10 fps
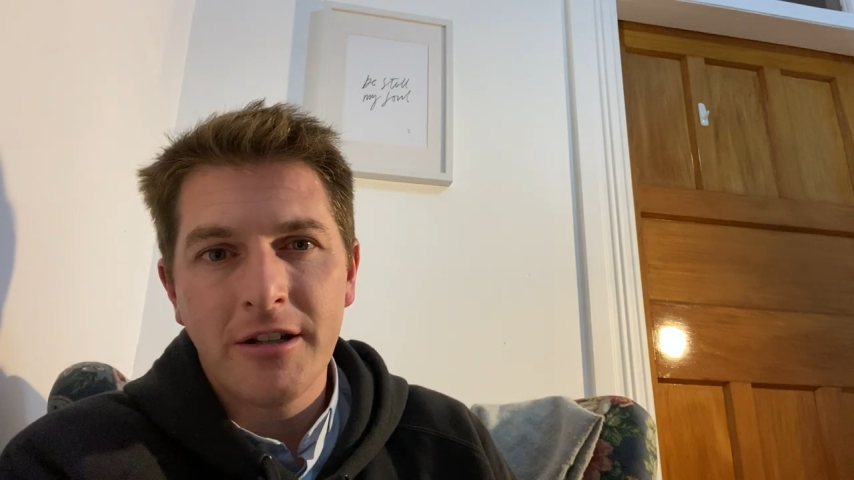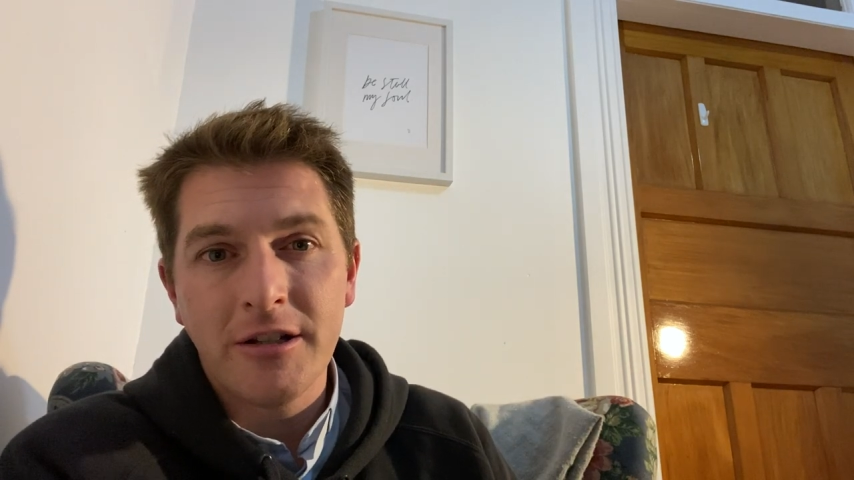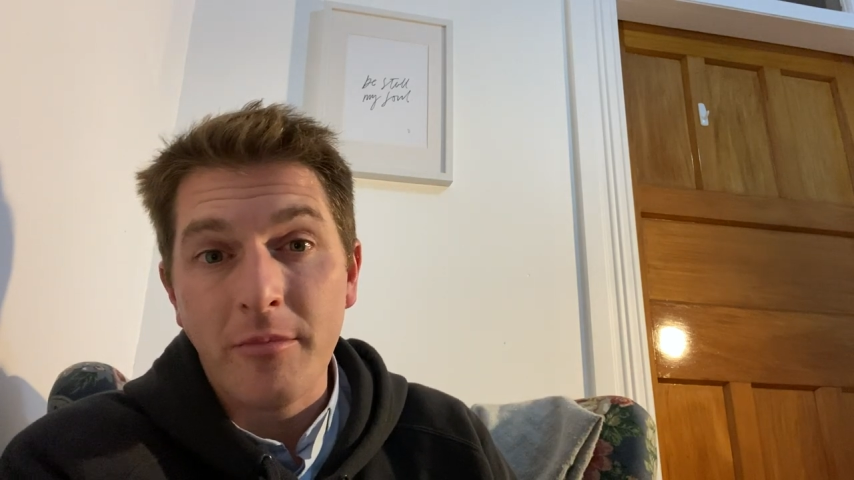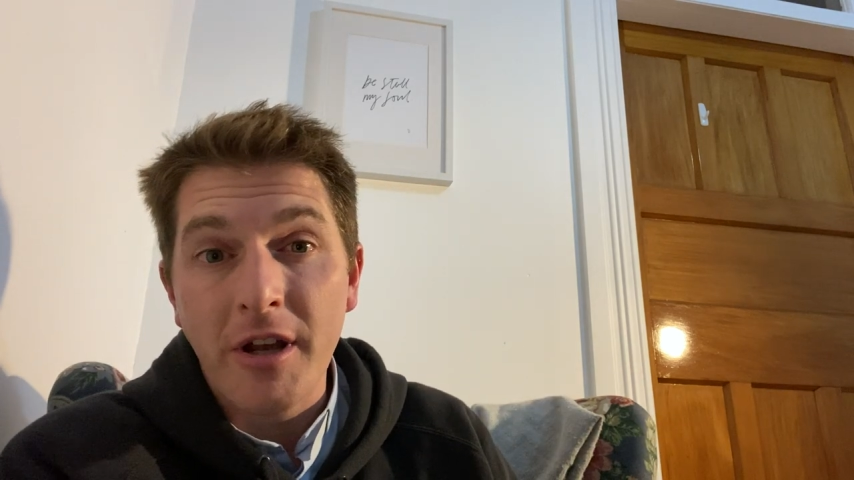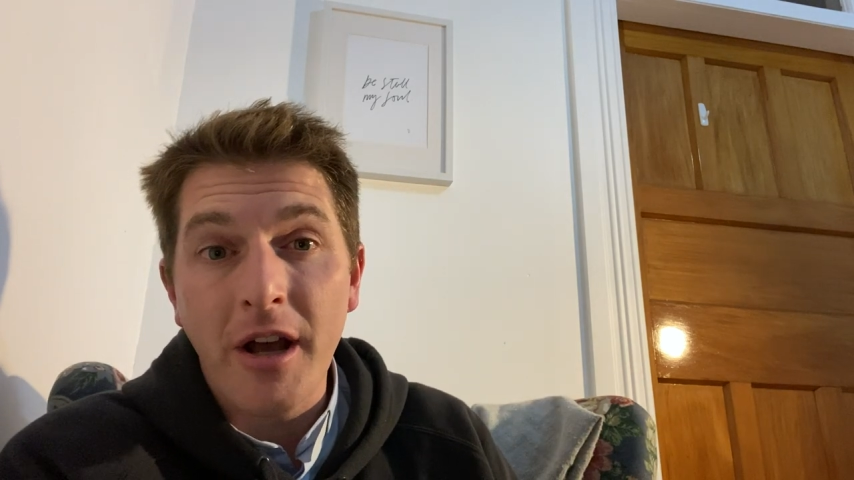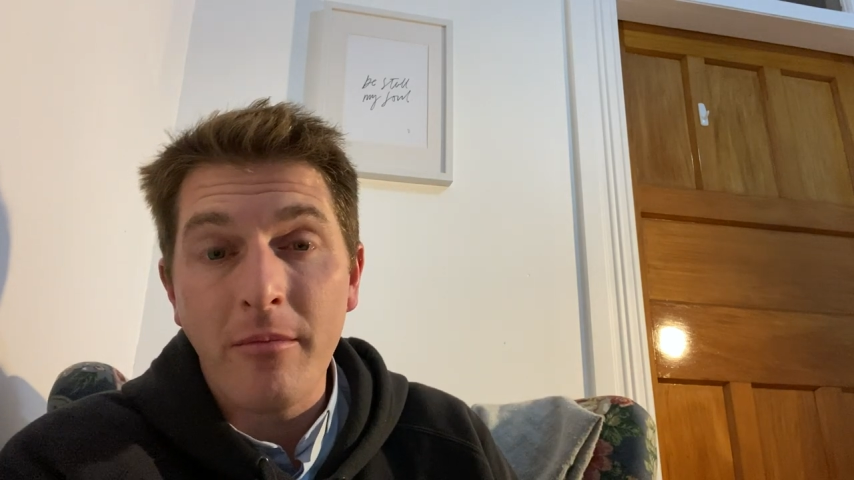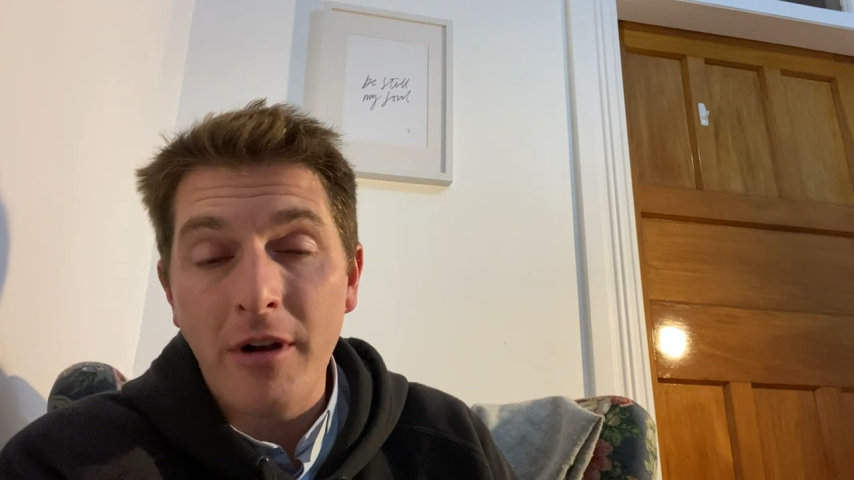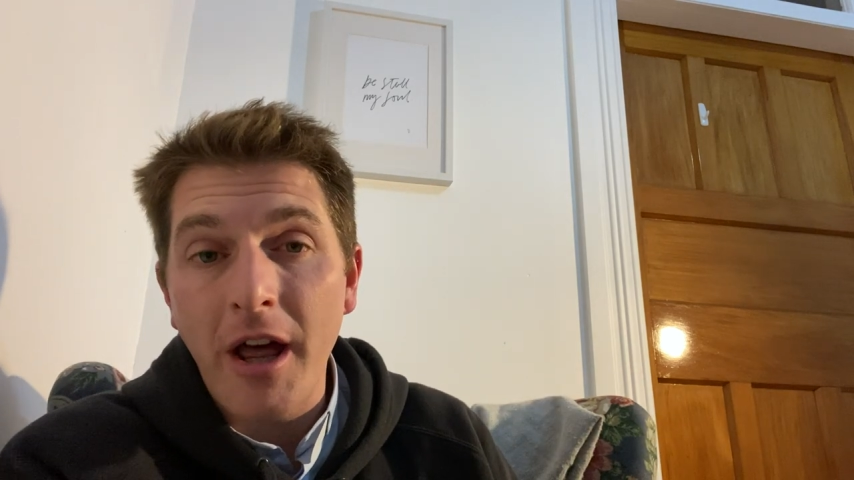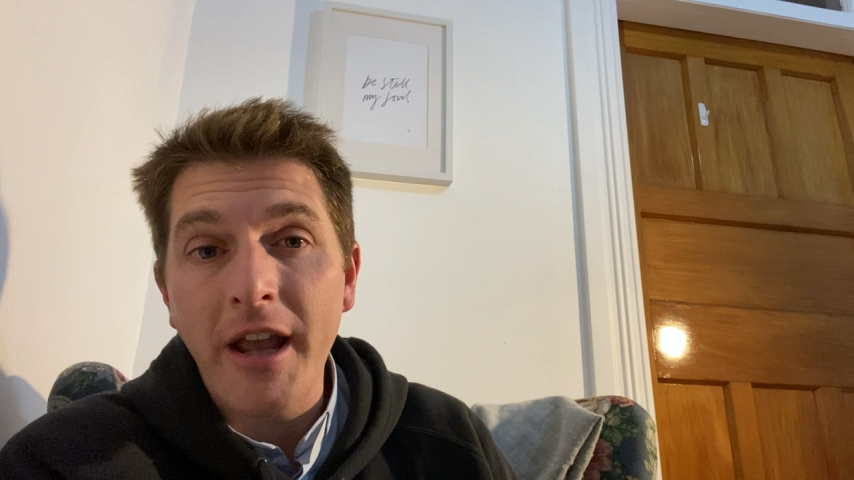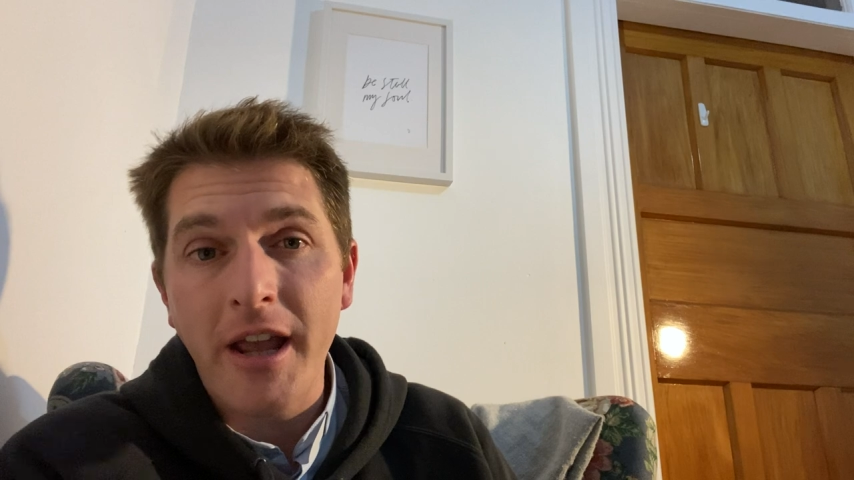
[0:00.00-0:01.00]
to become
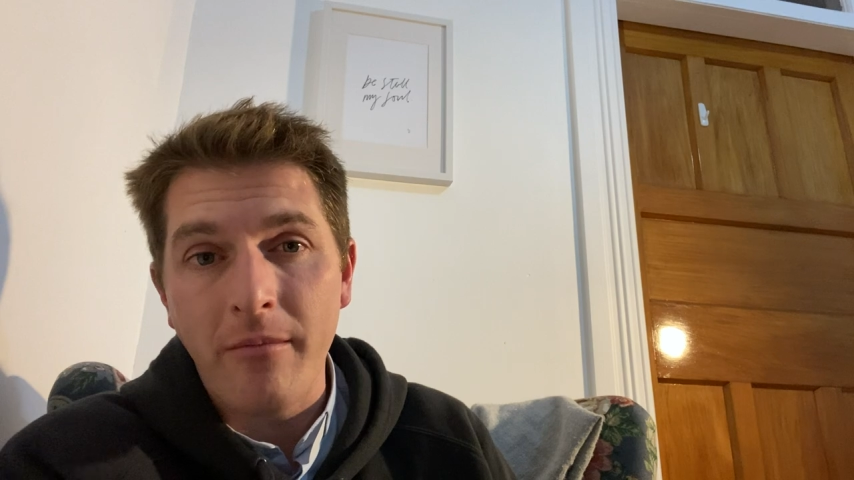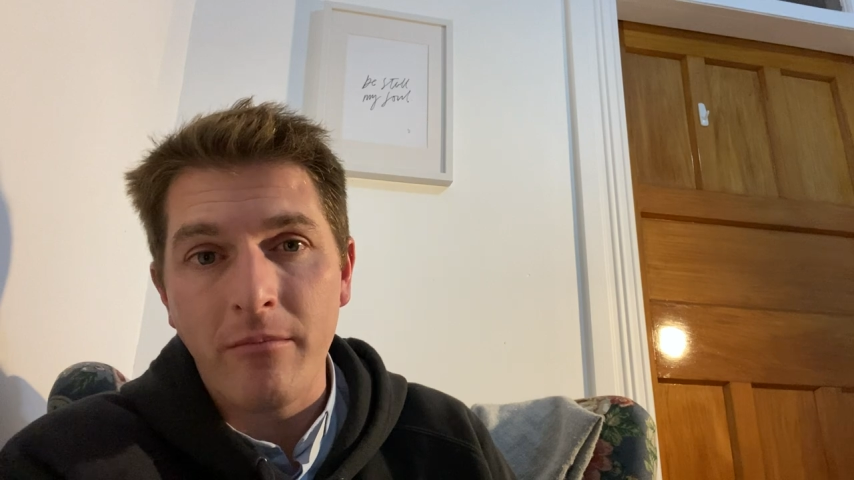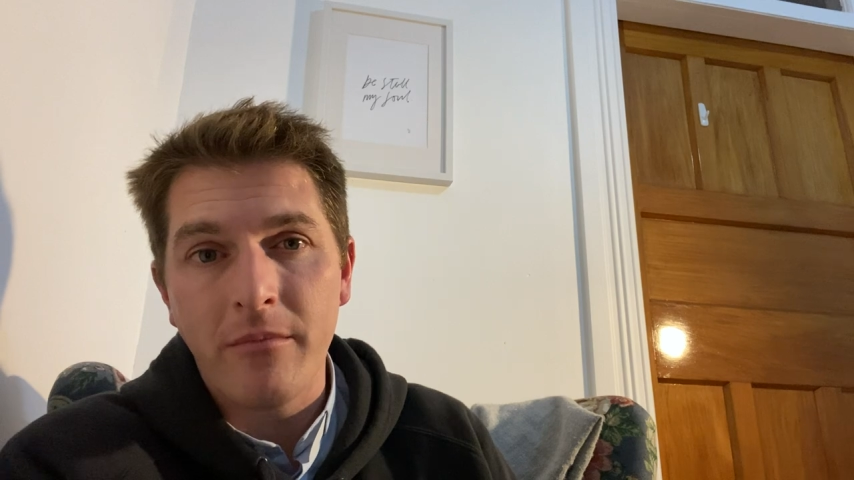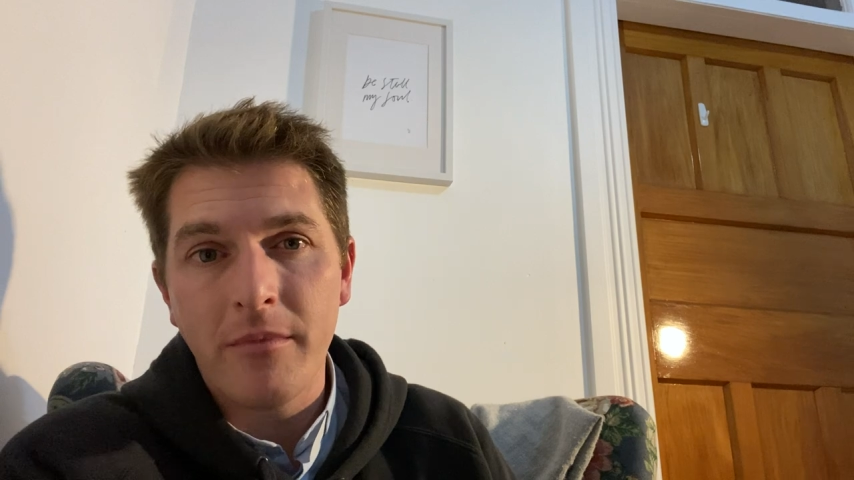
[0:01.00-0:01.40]
like him.